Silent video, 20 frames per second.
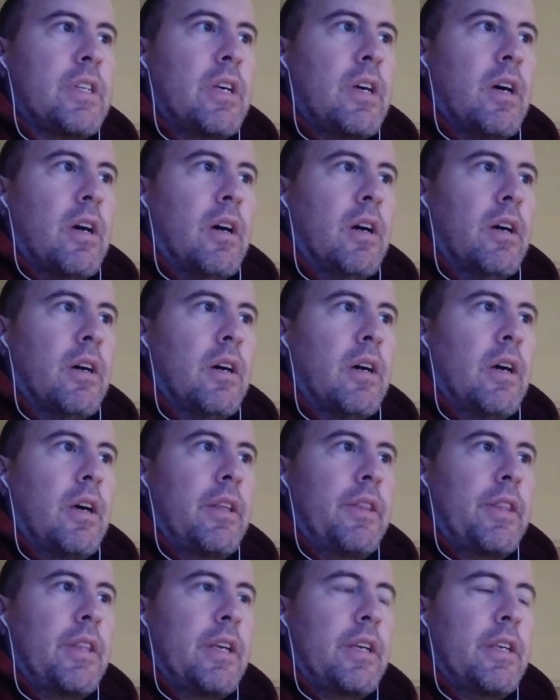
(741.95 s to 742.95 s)
I
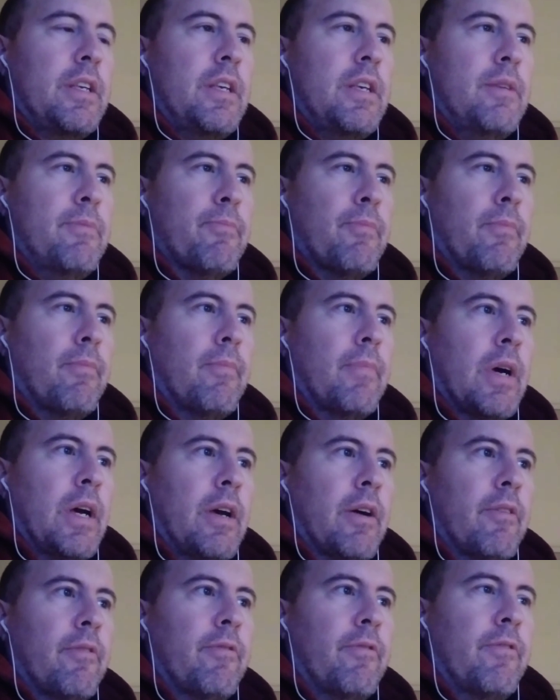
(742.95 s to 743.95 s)
think he may
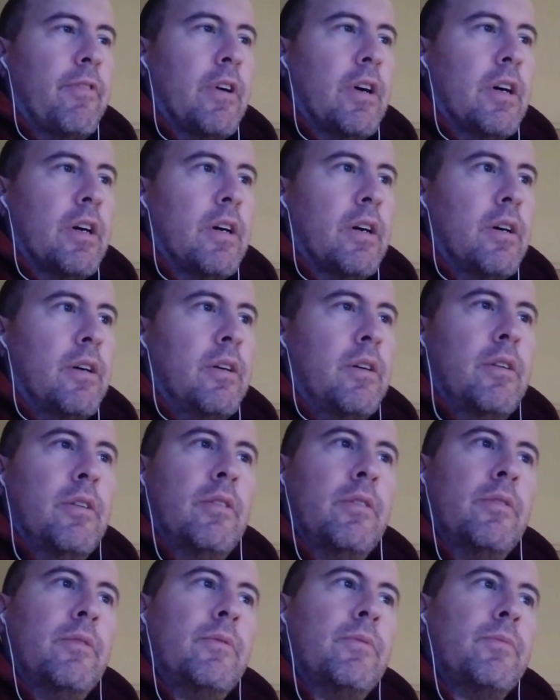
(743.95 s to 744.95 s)
have, I'm
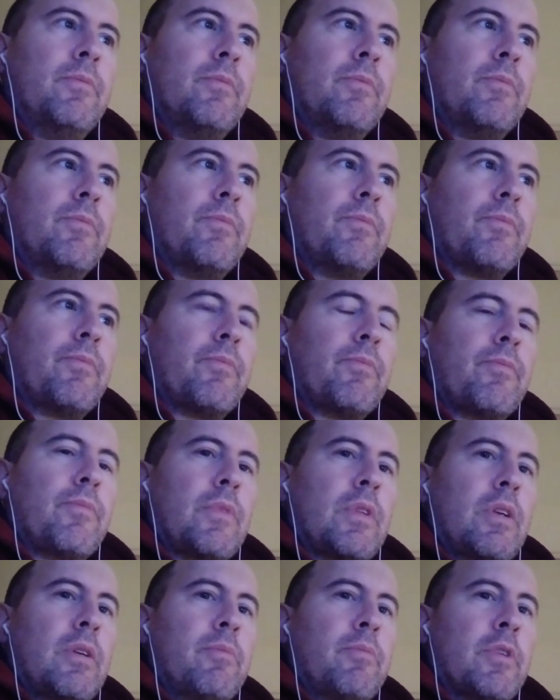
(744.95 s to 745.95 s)

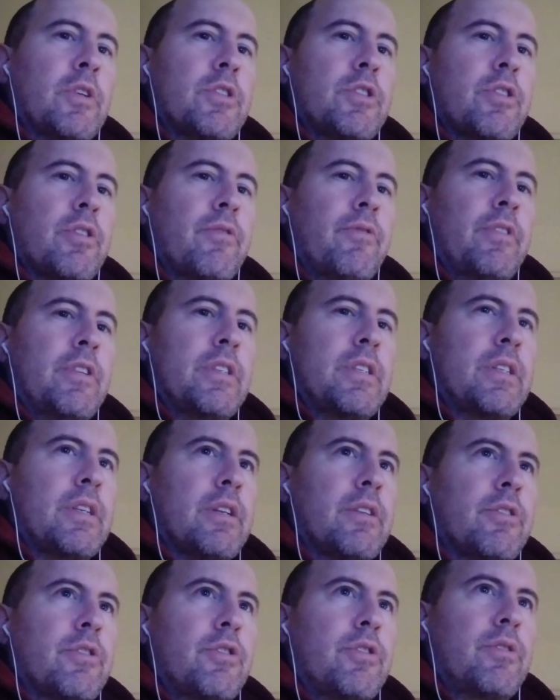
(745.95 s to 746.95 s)
not sure if he
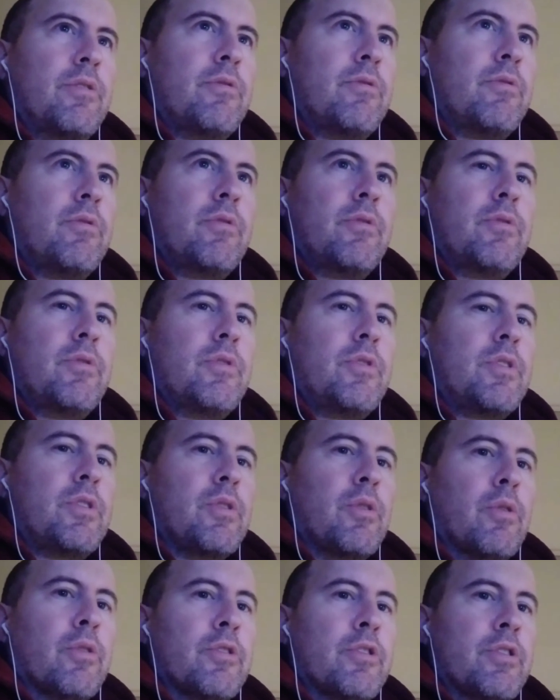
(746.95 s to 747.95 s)
sent
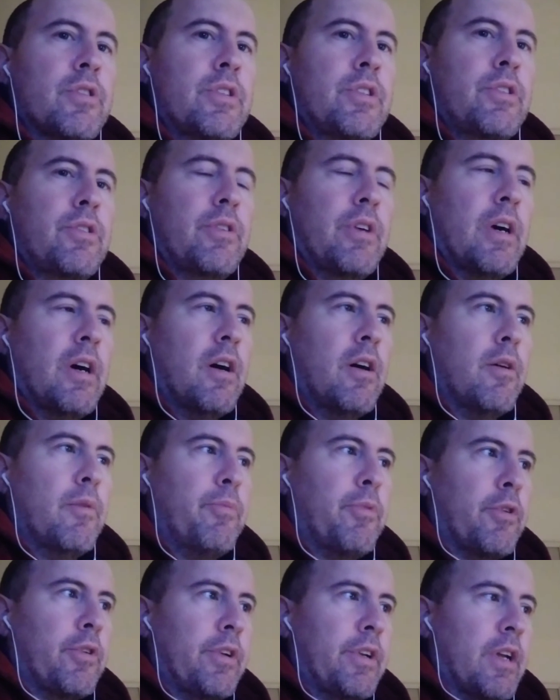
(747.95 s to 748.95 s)
soldiers to
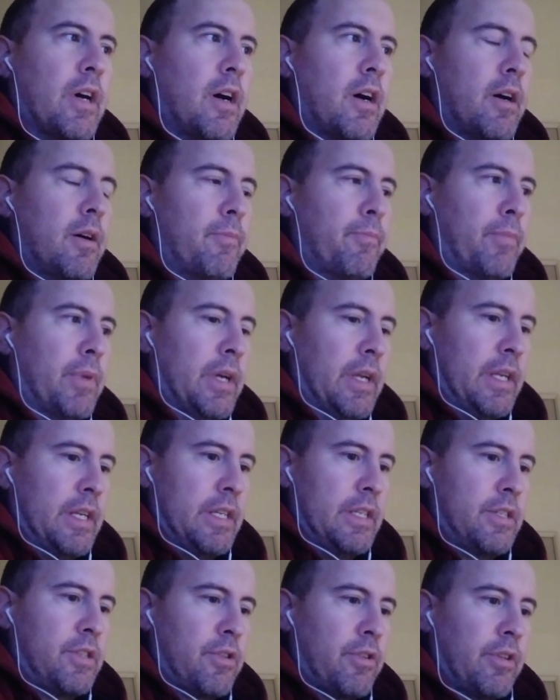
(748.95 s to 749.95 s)
help or not, but
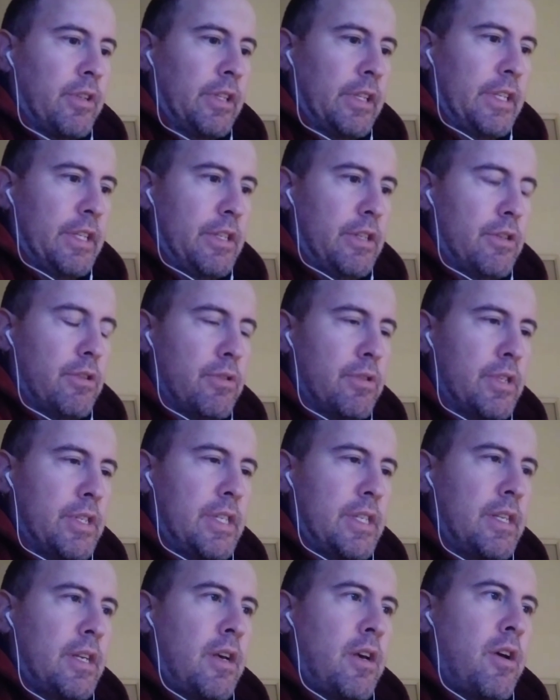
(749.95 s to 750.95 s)
he certainly used